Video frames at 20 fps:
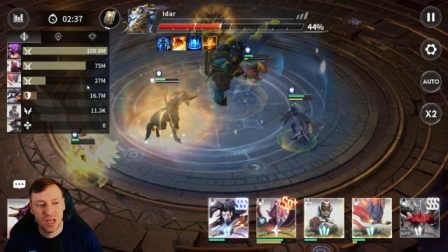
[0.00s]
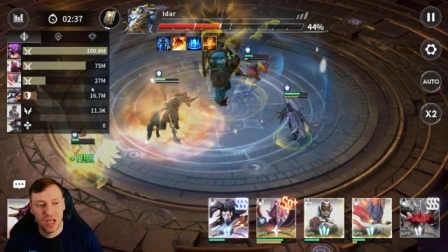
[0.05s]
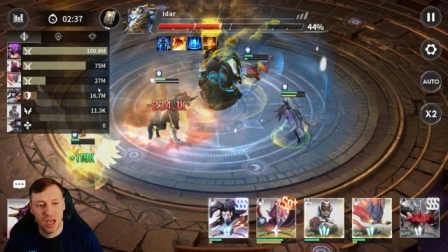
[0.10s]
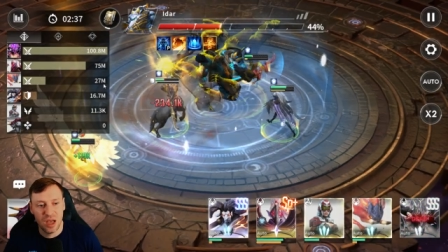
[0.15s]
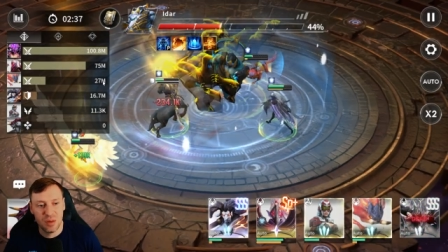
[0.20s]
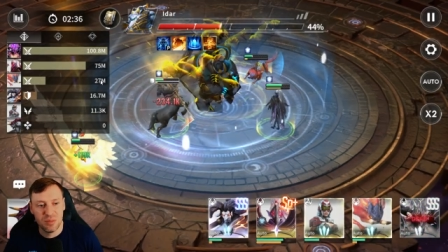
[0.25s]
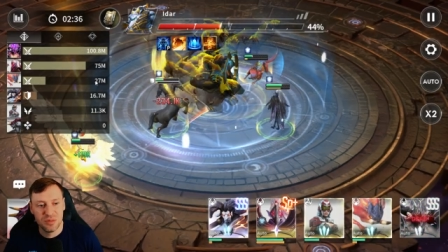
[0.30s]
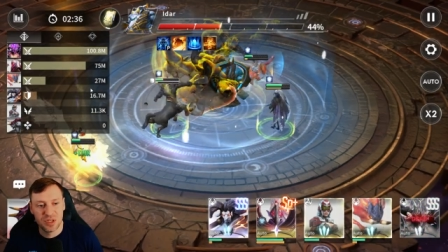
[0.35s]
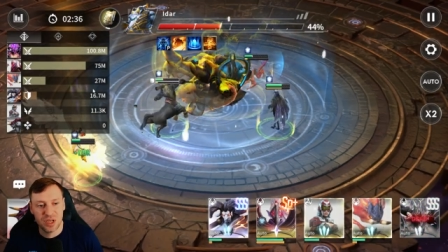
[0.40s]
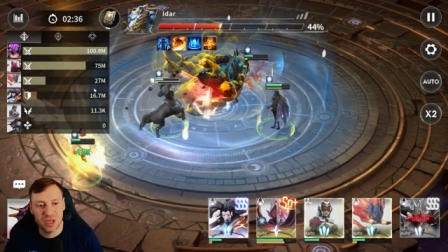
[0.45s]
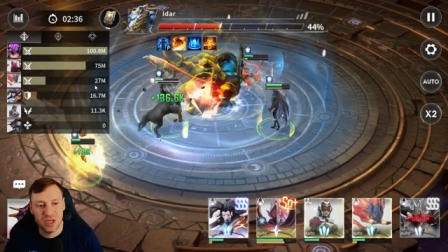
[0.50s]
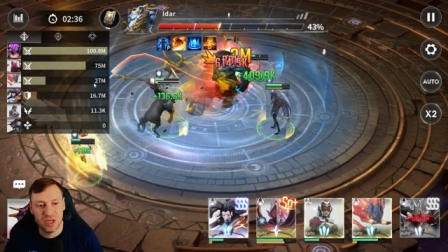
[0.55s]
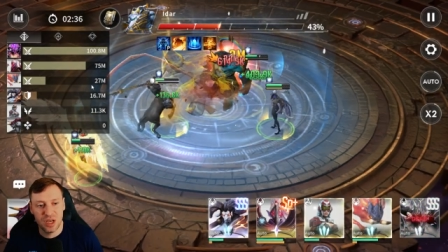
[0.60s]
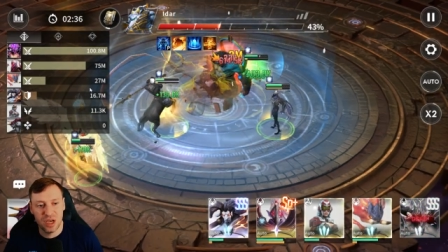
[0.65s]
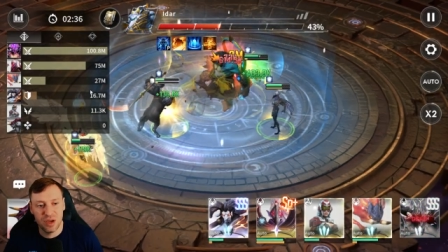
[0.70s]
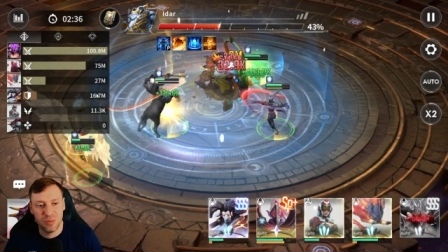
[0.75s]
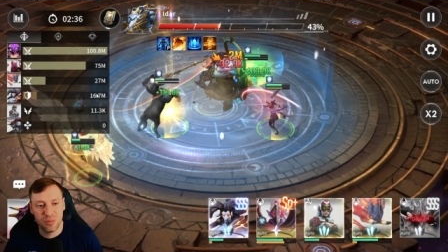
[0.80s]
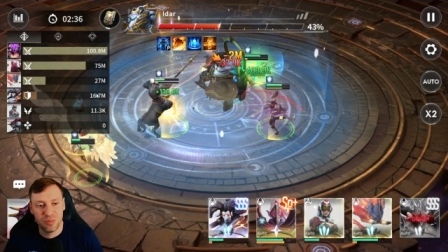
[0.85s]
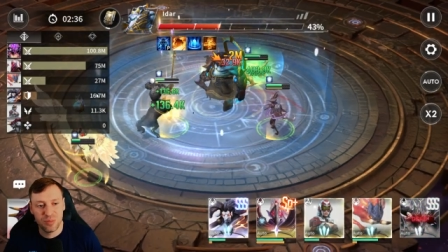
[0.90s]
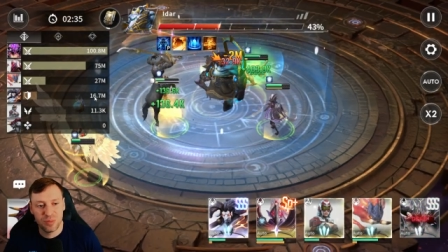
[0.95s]
Um, so, you
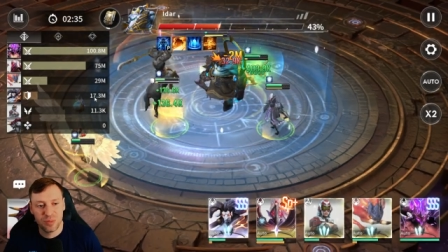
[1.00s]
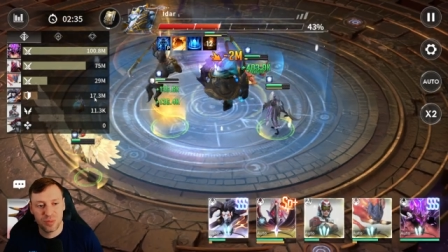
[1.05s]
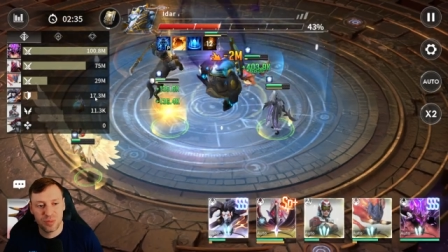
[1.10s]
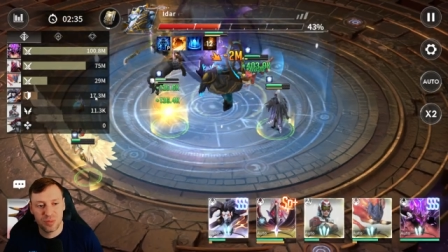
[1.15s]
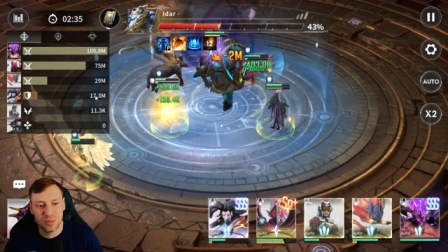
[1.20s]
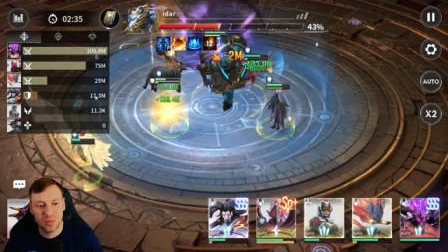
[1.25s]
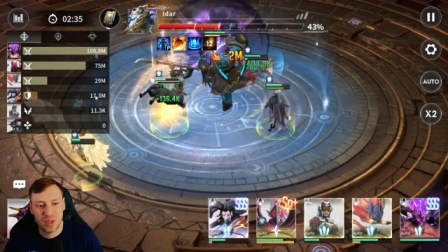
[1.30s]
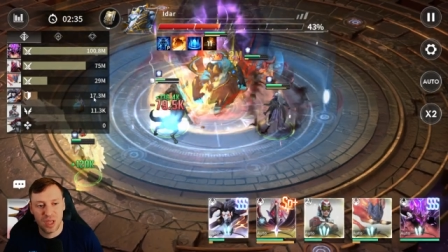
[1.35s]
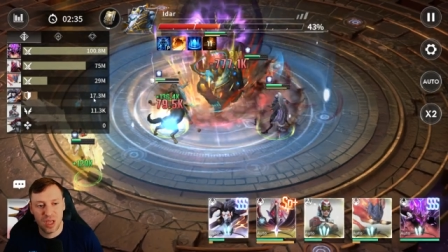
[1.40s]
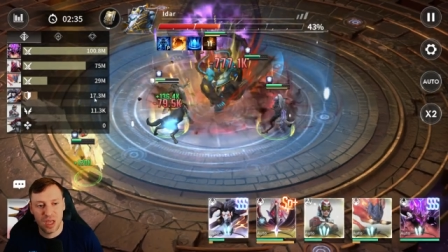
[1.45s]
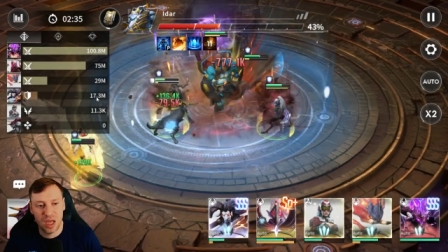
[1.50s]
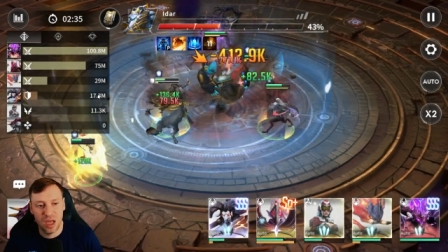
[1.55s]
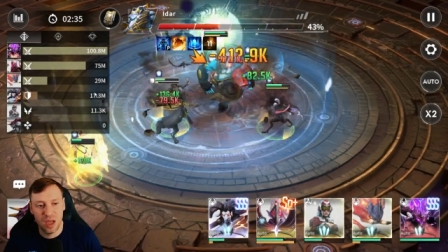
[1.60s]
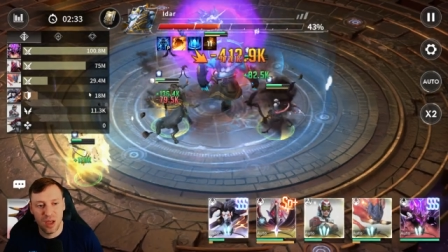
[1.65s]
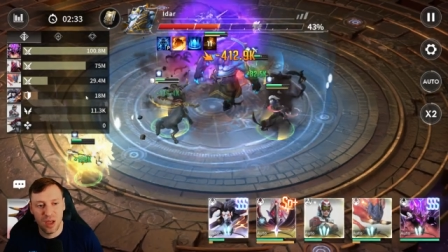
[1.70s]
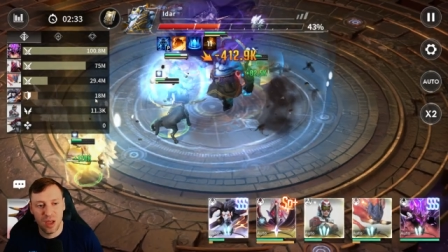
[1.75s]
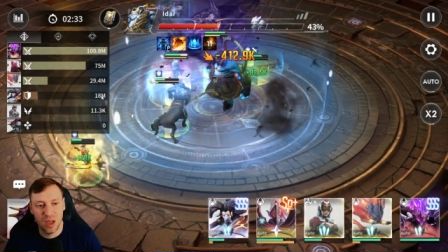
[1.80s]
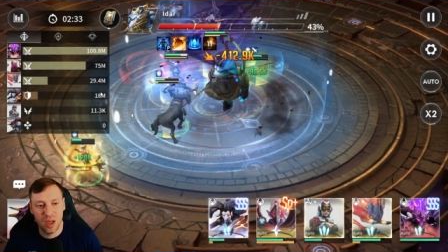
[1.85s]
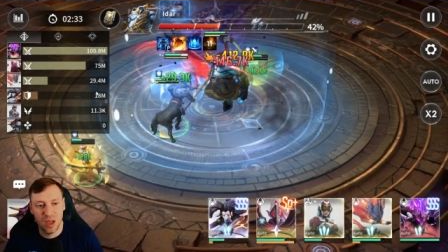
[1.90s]
know, um,